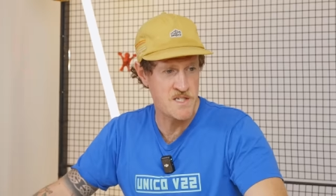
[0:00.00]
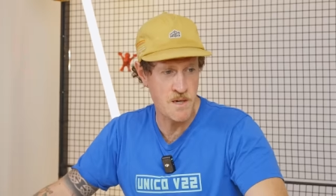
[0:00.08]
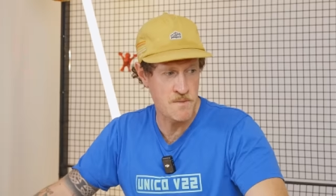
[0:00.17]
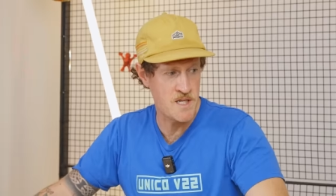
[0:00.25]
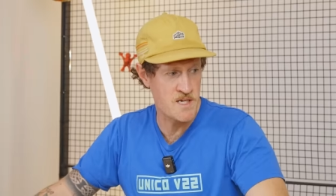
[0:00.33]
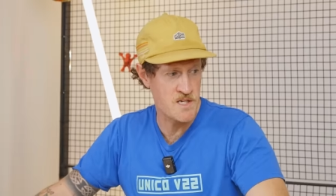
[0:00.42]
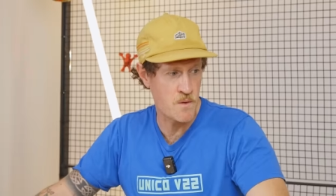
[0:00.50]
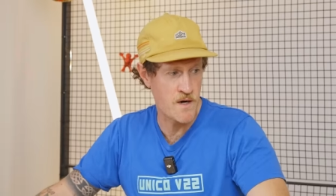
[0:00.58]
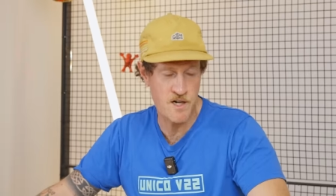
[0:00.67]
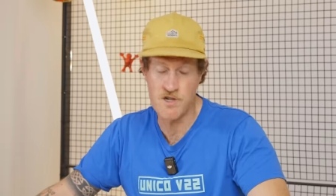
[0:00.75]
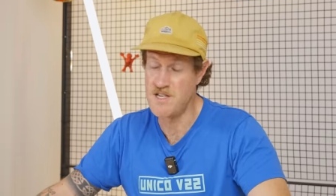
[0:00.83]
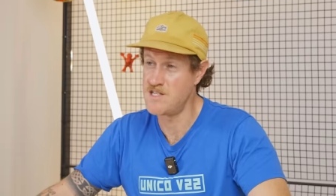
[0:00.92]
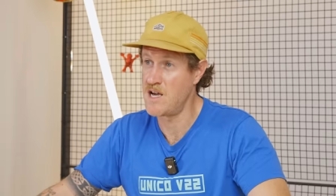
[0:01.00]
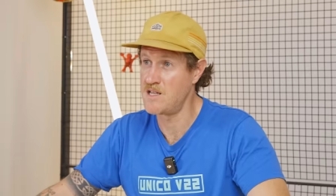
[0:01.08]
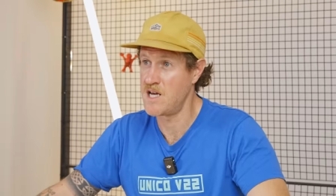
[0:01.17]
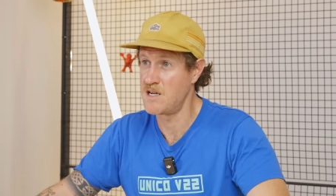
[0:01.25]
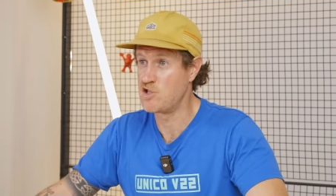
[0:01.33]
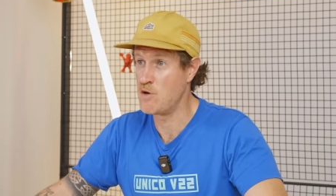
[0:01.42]
some of these, I would actually say
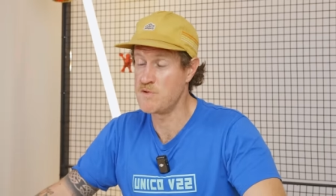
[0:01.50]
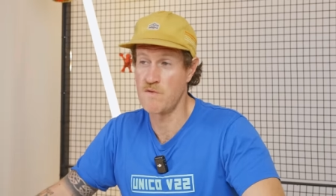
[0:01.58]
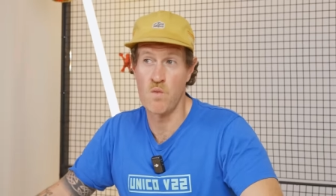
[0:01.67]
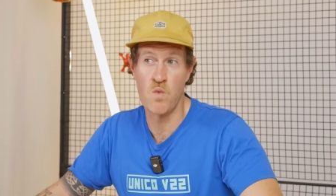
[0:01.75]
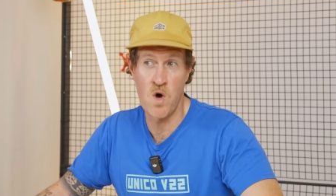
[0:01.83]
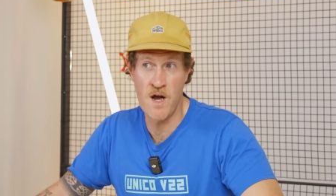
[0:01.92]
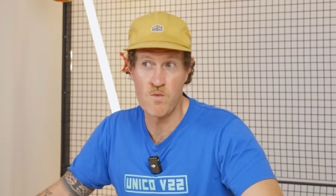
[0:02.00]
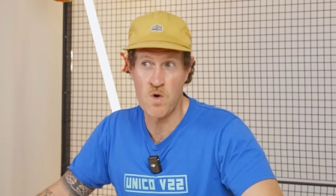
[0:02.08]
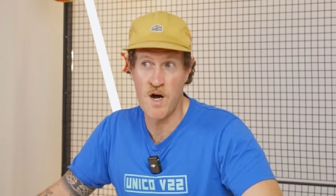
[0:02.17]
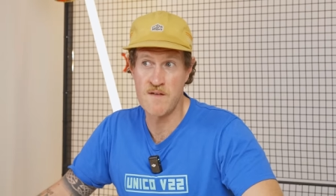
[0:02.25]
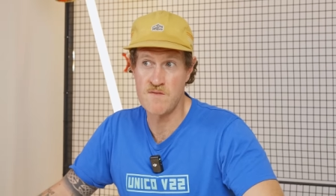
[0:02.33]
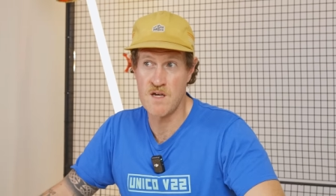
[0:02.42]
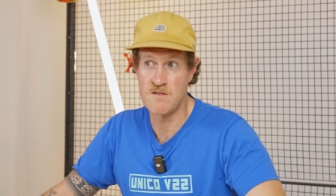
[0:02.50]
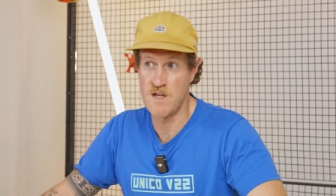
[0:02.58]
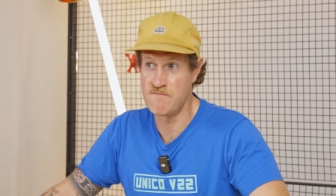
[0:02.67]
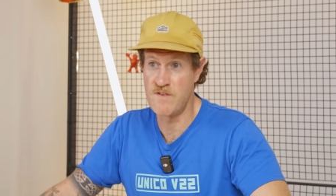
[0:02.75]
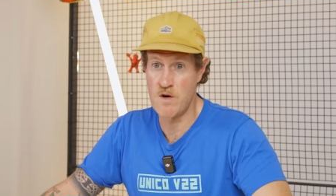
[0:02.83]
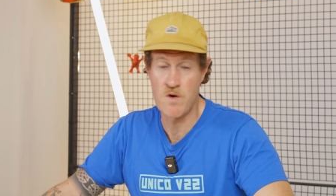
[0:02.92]
that in terms of a white wine,
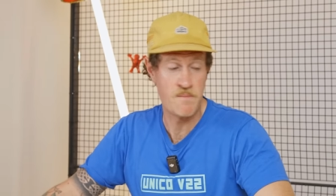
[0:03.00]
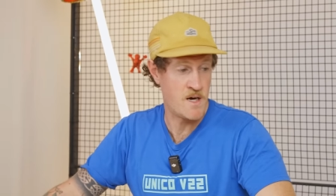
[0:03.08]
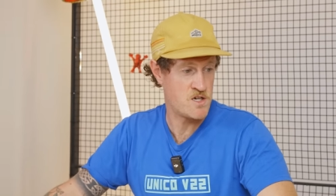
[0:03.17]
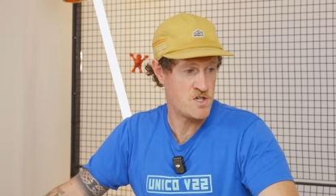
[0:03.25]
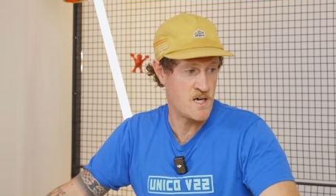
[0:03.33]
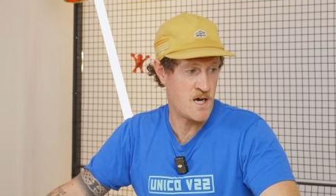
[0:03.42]
they're very much